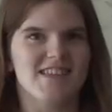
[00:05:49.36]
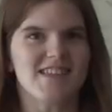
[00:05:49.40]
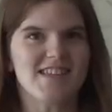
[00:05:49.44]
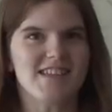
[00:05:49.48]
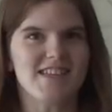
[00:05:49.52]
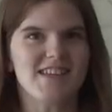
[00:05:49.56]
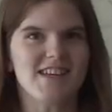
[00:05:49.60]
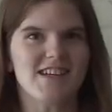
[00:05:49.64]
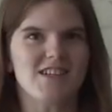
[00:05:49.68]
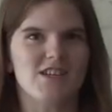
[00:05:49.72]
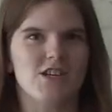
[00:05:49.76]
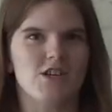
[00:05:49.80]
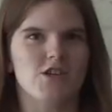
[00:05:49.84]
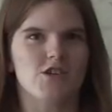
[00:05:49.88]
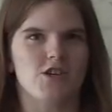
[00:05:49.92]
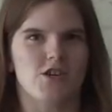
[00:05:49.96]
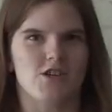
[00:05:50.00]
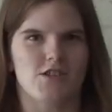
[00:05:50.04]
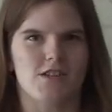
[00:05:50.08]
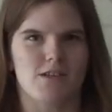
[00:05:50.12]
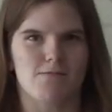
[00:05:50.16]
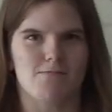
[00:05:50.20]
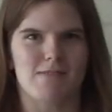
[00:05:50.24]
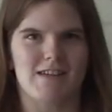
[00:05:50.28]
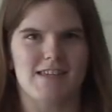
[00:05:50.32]
This is actually a
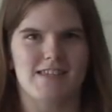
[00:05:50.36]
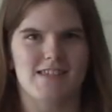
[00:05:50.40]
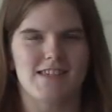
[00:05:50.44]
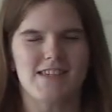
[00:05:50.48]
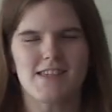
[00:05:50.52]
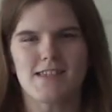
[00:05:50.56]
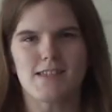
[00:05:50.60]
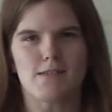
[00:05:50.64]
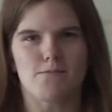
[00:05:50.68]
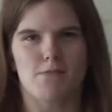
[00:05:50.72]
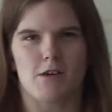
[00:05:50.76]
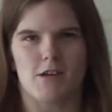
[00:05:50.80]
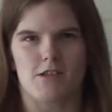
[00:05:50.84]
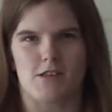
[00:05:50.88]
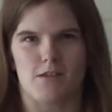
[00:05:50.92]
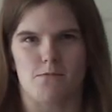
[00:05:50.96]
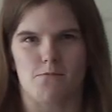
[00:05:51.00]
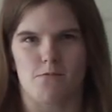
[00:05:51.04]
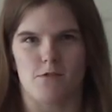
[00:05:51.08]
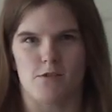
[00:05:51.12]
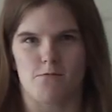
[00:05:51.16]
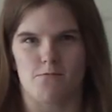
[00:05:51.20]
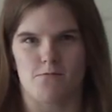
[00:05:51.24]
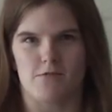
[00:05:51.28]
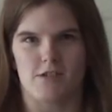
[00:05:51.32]
shirt that my sister bought
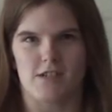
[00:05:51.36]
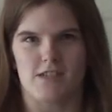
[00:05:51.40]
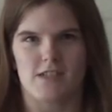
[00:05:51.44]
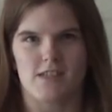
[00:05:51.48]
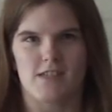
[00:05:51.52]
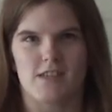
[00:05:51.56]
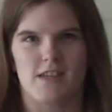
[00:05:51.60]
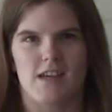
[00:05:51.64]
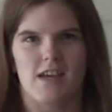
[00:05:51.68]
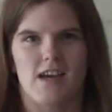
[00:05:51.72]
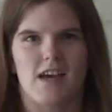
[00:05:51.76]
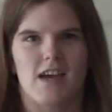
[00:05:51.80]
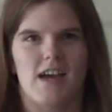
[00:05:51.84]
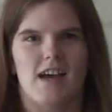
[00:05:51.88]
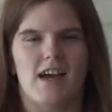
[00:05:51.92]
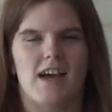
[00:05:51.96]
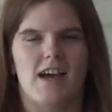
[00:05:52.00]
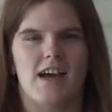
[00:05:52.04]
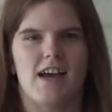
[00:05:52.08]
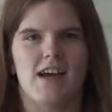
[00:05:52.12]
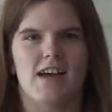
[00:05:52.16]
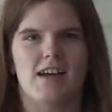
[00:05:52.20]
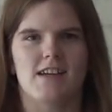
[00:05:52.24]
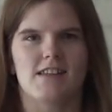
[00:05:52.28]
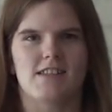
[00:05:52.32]
at Bonprix.
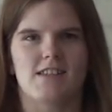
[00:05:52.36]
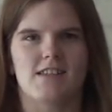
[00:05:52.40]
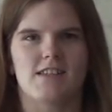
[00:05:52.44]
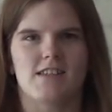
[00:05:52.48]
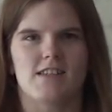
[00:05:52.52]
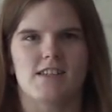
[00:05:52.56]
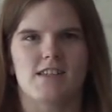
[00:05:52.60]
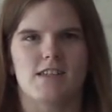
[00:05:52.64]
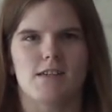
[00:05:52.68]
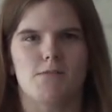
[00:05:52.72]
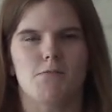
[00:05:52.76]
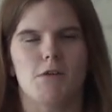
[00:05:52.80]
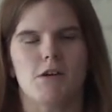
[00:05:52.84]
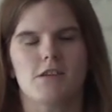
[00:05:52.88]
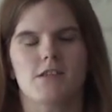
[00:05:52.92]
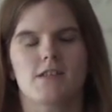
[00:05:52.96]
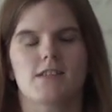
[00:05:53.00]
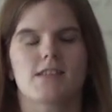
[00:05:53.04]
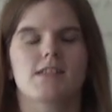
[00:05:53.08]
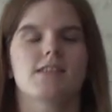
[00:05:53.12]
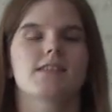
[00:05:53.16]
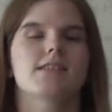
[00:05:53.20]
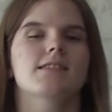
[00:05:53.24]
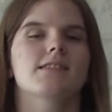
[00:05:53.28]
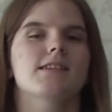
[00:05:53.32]
And she bought
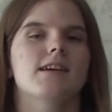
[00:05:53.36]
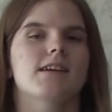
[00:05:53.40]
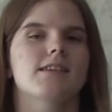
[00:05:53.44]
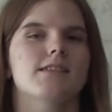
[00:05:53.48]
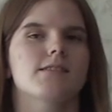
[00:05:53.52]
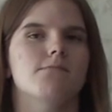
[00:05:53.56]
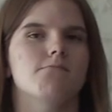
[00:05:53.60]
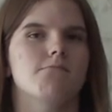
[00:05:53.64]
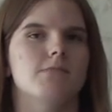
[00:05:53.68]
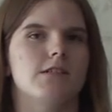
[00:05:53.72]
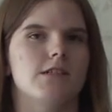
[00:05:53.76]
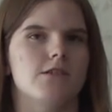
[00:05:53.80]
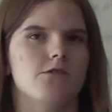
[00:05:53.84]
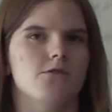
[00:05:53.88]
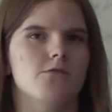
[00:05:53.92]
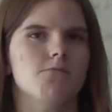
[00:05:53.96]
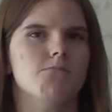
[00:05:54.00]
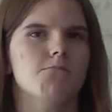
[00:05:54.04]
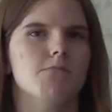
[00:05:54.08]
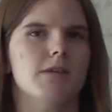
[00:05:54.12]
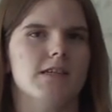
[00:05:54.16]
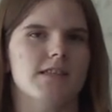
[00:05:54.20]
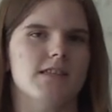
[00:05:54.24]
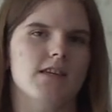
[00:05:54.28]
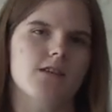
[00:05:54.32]
it in a size
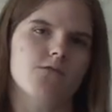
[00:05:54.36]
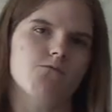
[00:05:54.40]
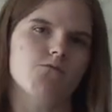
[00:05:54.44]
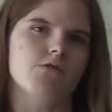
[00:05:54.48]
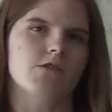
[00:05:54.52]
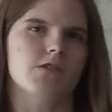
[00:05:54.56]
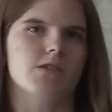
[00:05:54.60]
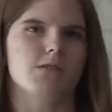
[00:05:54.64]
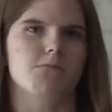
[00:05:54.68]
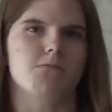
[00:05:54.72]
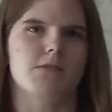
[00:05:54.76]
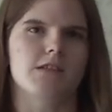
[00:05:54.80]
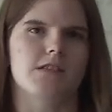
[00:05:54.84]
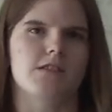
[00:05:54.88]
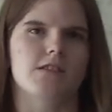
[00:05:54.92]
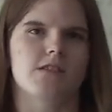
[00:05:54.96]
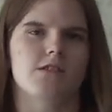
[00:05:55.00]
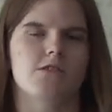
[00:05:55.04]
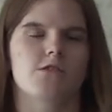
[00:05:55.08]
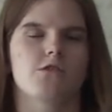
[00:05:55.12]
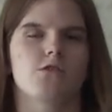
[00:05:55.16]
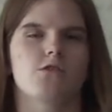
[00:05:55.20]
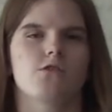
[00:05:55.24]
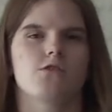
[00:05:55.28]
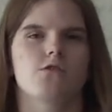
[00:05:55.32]
medium, but that was a bit
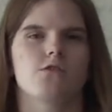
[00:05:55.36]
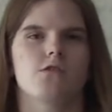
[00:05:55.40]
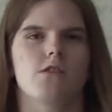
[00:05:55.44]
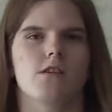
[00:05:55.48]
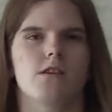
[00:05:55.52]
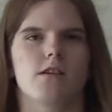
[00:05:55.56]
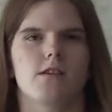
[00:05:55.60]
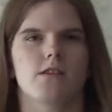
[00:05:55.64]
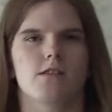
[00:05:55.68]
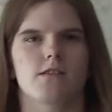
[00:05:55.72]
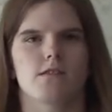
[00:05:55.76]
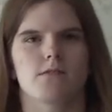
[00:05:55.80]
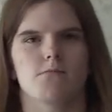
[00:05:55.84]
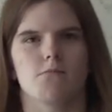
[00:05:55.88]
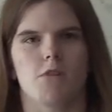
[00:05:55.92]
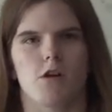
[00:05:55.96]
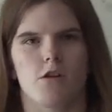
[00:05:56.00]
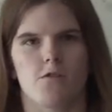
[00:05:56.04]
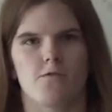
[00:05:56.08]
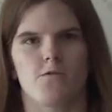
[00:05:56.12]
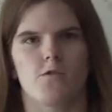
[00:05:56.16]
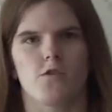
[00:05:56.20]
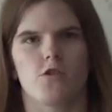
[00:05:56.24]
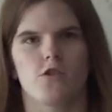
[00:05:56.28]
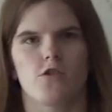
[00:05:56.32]
uh,
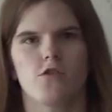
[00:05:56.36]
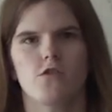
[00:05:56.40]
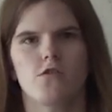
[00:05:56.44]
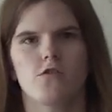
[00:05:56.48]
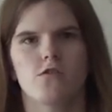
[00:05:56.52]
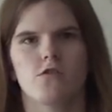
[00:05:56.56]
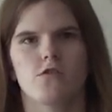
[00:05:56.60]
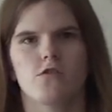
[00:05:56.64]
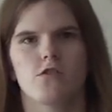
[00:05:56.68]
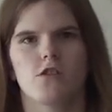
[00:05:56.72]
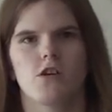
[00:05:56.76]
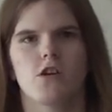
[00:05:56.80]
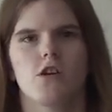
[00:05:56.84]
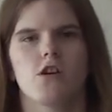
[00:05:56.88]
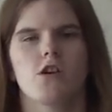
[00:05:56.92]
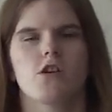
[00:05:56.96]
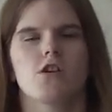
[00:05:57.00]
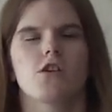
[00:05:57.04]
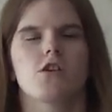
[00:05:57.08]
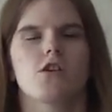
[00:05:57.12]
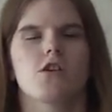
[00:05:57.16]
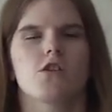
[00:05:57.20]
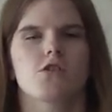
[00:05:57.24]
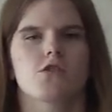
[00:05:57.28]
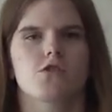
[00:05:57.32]
small for her.
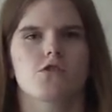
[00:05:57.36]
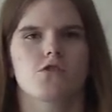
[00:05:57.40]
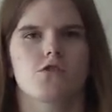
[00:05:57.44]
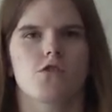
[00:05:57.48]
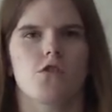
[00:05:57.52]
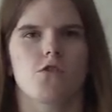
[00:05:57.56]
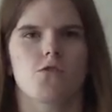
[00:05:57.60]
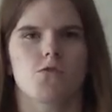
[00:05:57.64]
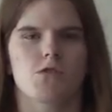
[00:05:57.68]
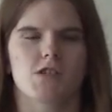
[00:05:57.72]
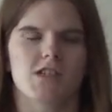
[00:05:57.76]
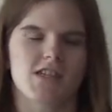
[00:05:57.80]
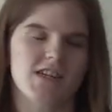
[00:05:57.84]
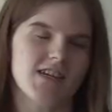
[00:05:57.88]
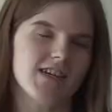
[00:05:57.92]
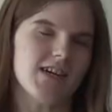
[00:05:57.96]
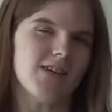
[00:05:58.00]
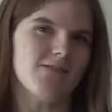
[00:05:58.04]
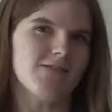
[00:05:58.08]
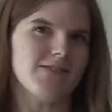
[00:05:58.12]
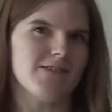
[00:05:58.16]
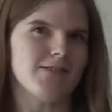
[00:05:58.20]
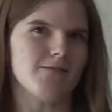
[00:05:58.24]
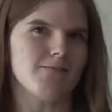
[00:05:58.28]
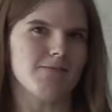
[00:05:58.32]
So she
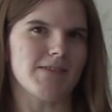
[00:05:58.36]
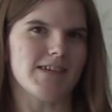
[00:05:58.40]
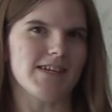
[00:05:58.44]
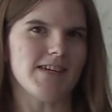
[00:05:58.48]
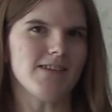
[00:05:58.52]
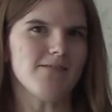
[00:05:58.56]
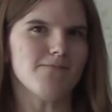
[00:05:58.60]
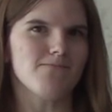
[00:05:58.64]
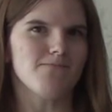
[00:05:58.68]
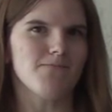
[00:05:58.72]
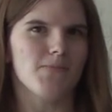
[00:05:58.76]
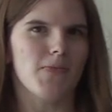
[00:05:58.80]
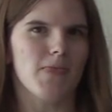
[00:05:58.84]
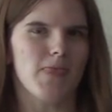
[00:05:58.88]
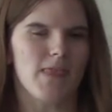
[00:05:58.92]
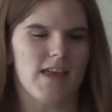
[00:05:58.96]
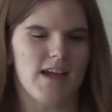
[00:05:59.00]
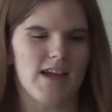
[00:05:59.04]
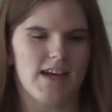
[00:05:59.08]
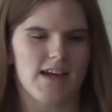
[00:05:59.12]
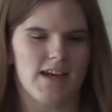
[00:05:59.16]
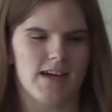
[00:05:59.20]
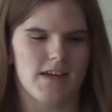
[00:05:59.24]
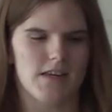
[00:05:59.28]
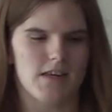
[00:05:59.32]
gave it to me.
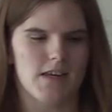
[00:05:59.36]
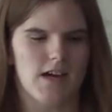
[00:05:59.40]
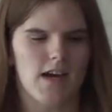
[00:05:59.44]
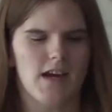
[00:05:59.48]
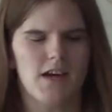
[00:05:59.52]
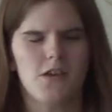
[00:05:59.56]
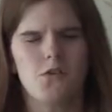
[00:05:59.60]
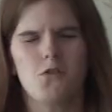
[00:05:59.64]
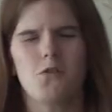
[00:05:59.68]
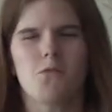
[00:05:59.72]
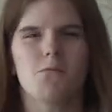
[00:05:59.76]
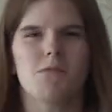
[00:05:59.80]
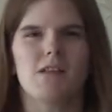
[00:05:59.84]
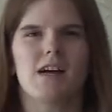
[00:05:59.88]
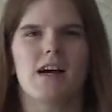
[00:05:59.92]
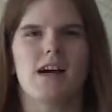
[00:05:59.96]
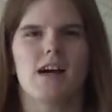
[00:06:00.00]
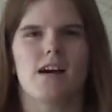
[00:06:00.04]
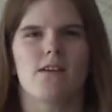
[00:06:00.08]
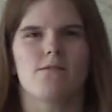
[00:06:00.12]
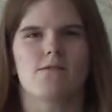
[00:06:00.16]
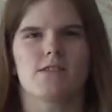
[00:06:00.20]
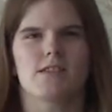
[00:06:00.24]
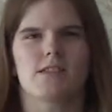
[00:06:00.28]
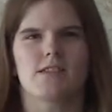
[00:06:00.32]
And I normally
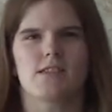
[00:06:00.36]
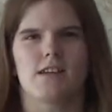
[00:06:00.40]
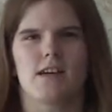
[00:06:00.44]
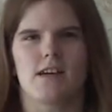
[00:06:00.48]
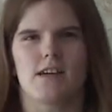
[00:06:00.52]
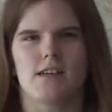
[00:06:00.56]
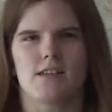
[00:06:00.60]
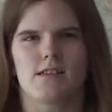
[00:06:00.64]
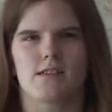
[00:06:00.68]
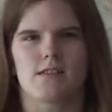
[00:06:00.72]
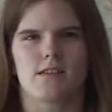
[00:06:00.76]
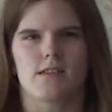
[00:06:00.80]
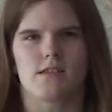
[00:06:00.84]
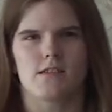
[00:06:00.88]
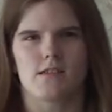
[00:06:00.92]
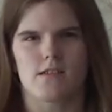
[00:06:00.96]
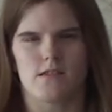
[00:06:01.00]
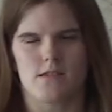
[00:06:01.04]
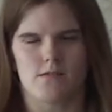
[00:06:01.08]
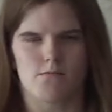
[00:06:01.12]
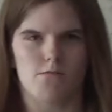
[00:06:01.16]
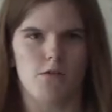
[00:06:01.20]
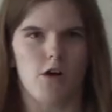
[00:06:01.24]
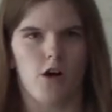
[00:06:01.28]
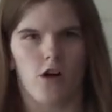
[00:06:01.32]
have a size
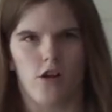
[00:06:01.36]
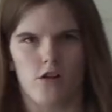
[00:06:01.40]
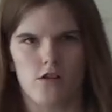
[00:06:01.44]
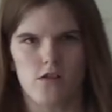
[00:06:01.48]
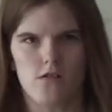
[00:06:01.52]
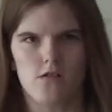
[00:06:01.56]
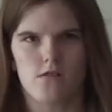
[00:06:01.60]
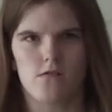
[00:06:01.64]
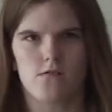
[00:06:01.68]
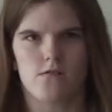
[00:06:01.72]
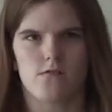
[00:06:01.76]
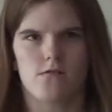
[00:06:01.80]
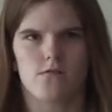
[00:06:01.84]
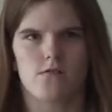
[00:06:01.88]
small.